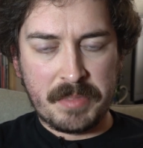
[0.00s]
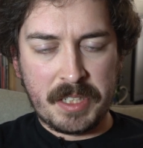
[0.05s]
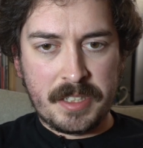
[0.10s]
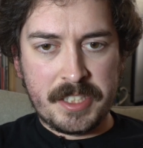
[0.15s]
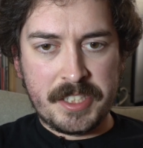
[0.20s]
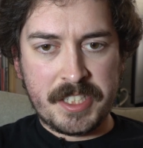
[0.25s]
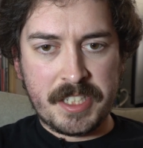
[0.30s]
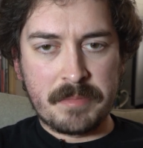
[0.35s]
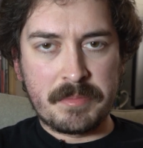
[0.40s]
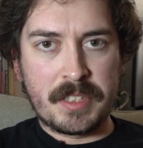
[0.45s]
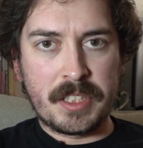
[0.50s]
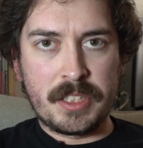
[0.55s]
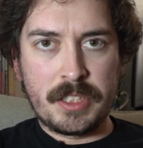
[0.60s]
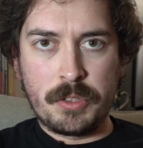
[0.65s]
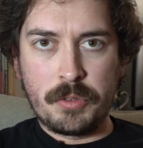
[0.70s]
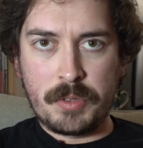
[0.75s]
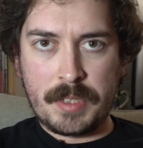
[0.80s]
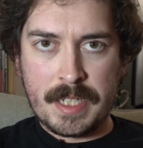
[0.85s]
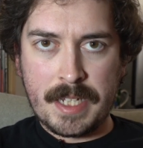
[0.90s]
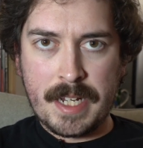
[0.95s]
is something
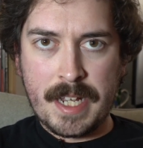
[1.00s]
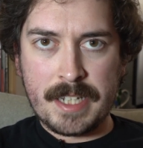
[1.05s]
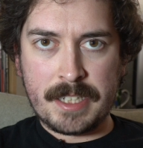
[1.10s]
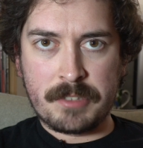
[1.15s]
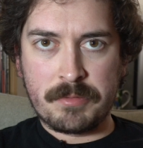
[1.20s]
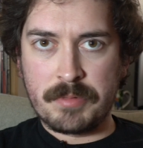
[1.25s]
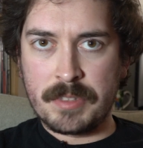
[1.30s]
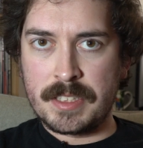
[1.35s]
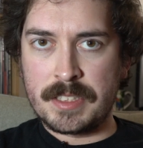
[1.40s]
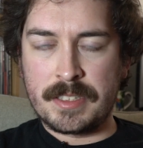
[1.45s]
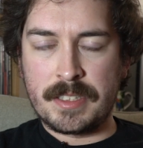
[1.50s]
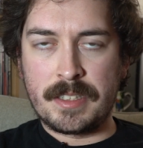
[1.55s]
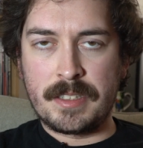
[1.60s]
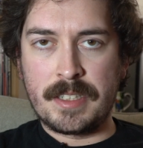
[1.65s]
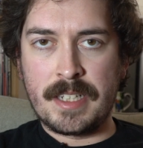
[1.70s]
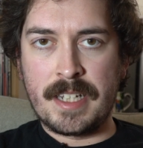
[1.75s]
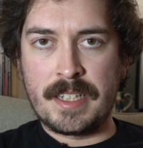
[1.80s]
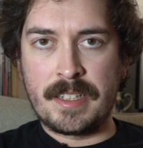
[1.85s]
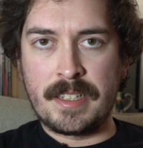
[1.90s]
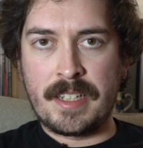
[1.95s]
you connect with
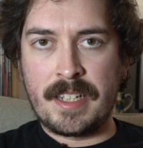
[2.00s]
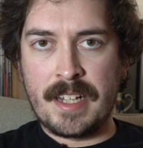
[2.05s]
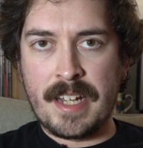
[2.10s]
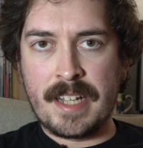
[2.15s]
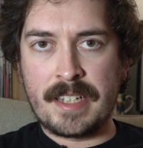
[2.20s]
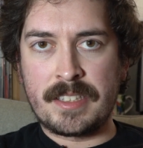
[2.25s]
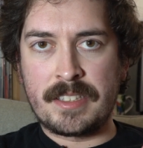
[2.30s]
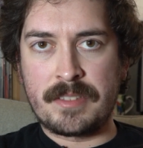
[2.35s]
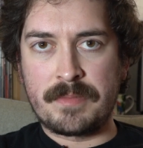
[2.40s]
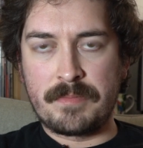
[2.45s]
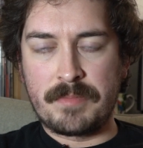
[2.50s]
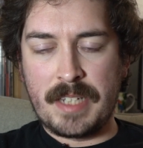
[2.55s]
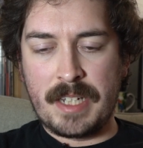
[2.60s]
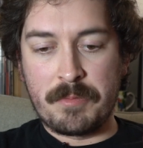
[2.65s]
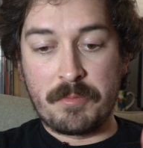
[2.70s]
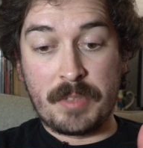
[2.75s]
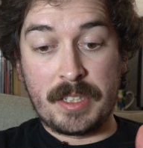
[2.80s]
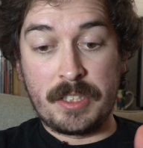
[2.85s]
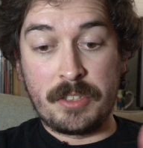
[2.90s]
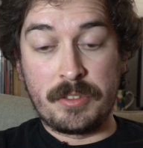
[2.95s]
and connect,
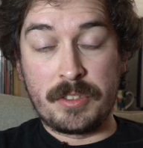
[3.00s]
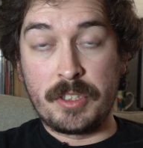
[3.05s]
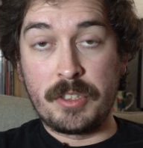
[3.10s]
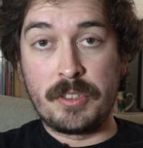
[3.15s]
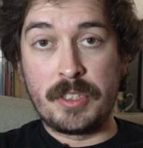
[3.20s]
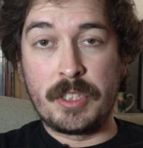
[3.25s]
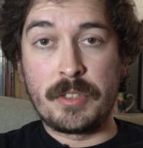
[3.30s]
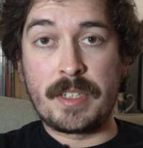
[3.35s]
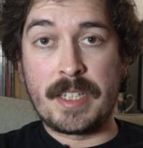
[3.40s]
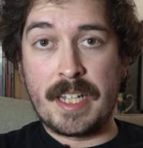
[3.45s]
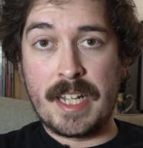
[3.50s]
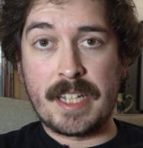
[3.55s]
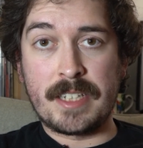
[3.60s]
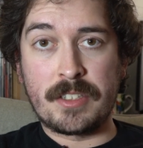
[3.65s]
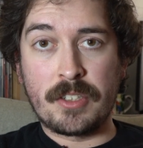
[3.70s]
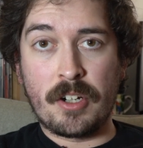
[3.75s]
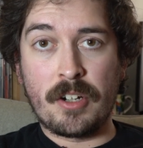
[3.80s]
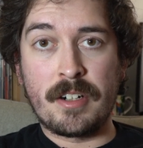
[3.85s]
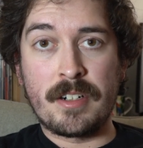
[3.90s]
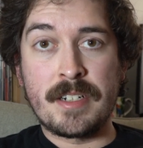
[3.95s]
and when you do, you connect
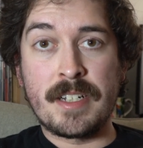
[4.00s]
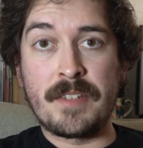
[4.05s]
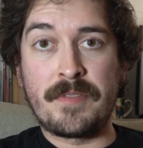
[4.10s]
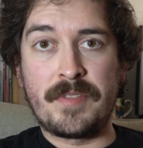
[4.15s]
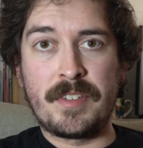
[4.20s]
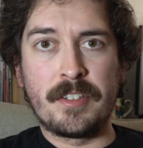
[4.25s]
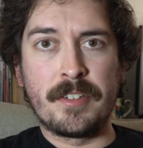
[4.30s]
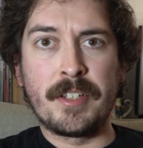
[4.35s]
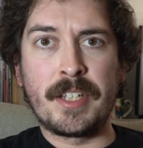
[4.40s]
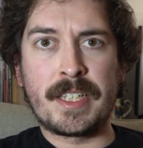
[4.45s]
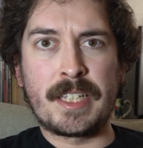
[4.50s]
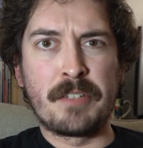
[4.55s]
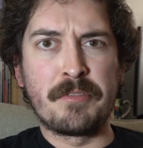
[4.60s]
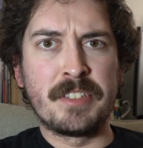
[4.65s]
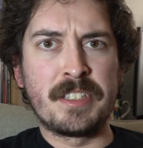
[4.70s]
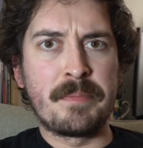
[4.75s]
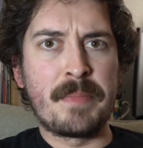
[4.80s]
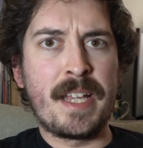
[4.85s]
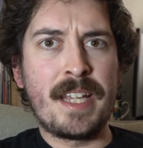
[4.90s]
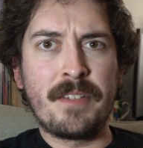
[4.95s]
hard, and it feels like it
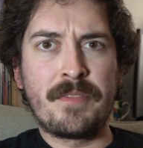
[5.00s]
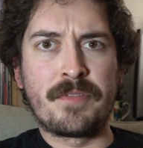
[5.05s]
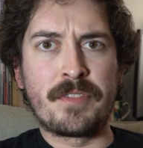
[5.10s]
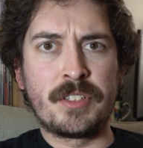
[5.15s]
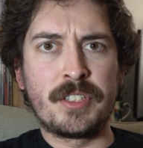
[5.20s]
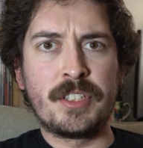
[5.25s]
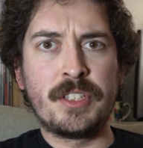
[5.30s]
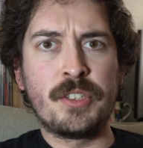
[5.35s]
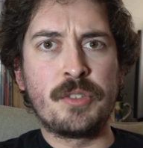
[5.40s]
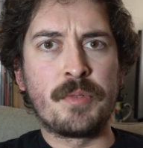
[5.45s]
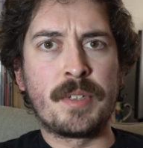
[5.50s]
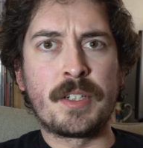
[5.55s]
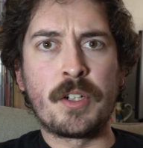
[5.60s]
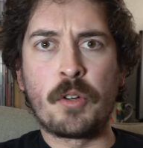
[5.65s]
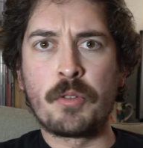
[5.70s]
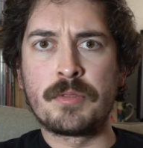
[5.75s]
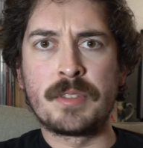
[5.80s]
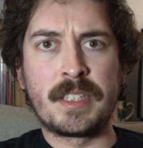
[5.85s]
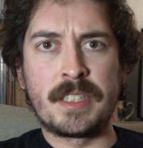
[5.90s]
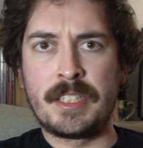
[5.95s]
was made for you and
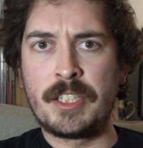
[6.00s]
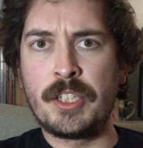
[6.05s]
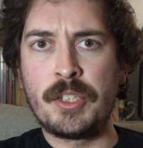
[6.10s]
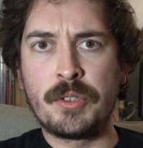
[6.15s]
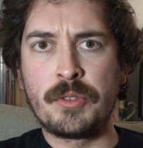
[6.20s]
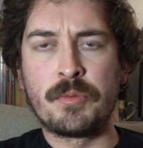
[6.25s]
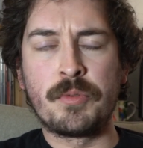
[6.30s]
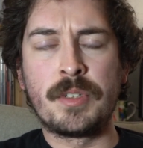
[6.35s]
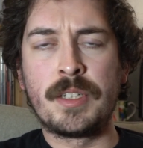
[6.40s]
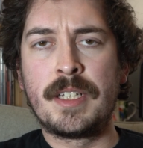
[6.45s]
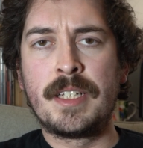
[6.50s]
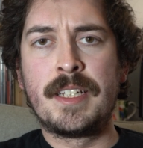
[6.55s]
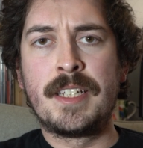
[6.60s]
only you.